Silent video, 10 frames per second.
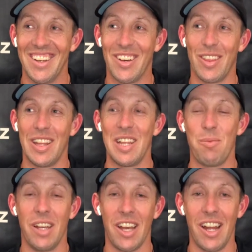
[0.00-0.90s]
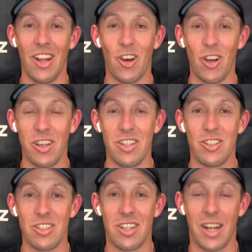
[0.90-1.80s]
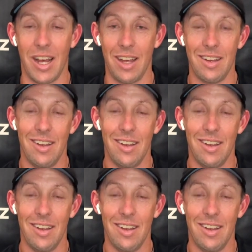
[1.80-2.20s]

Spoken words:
I think they've been going longer than just today.